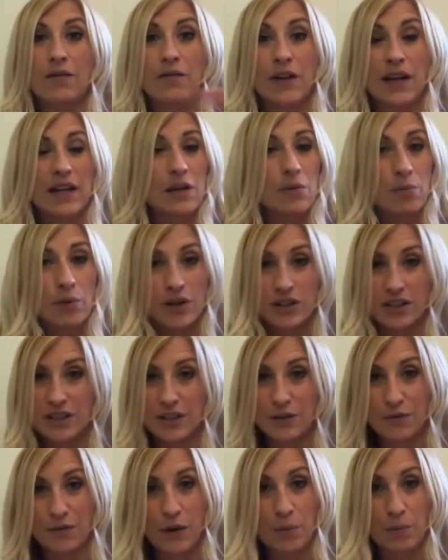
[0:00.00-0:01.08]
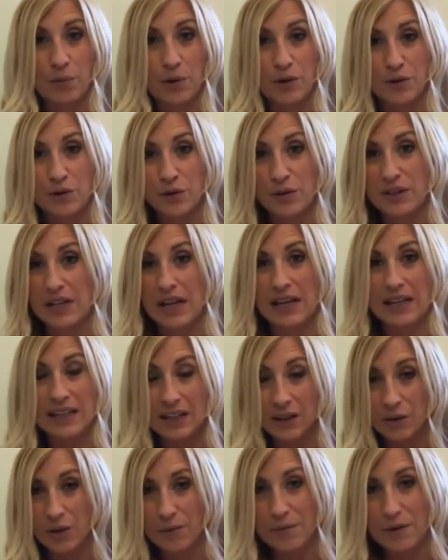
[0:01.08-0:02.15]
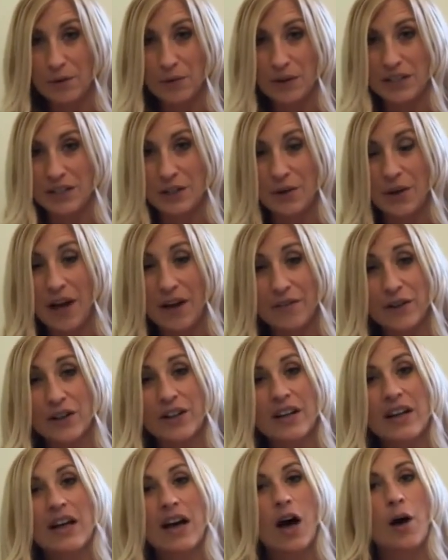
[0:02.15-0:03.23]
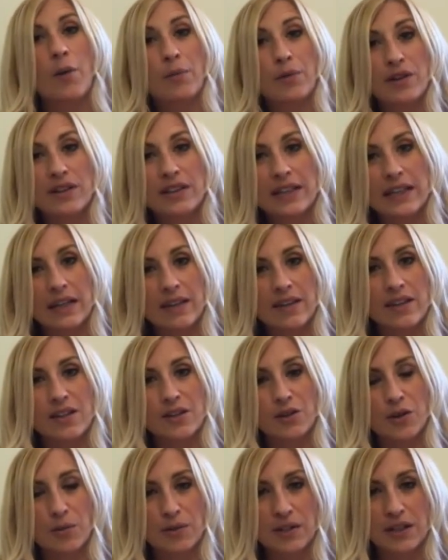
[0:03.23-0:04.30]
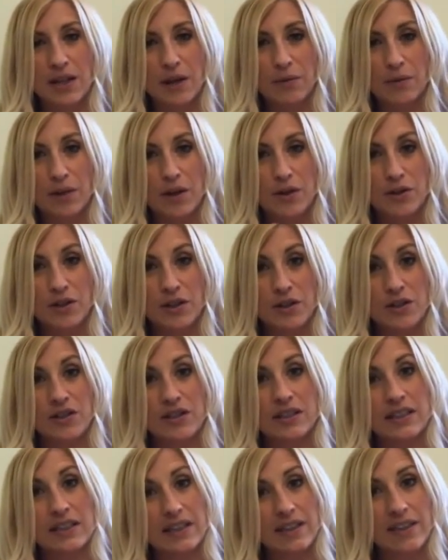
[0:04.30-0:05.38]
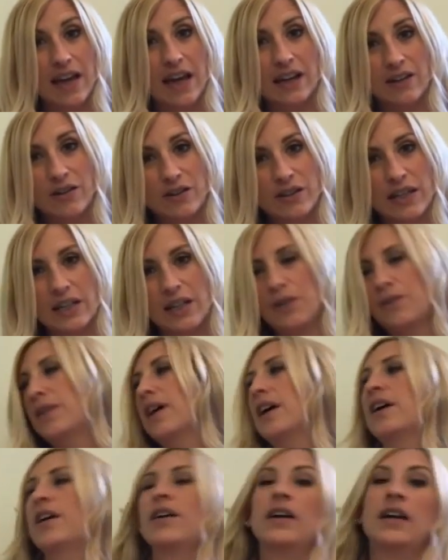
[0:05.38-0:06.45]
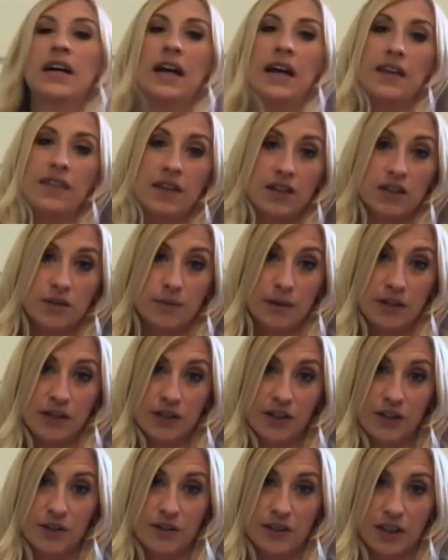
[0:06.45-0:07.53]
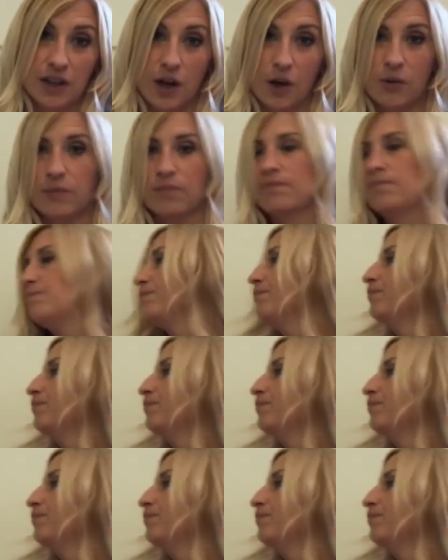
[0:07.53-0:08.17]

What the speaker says: of any purchase from ProSource, any equipment whatsoever. I'll put a link in the description down below, so you can just click that, it'll take you there, and then just make sure you use the code.